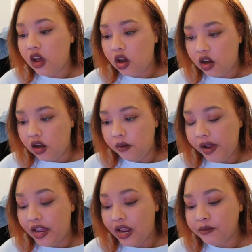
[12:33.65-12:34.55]
and
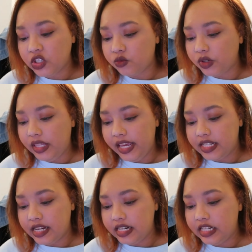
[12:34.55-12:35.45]
I'm just really
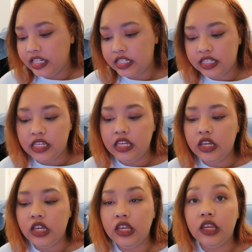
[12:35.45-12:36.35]
excited to
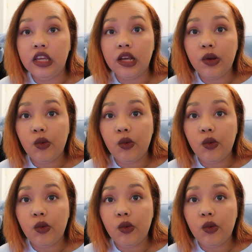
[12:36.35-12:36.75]
see